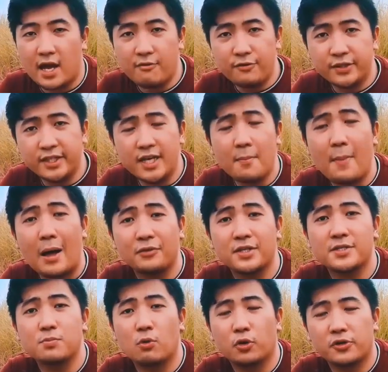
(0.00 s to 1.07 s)
everything about
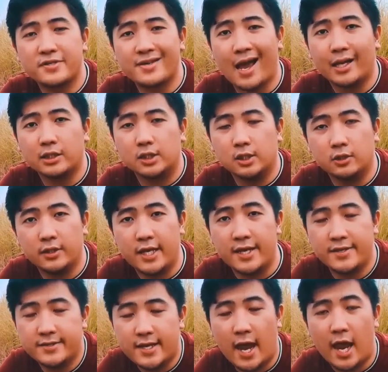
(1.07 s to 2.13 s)
this motorcycle is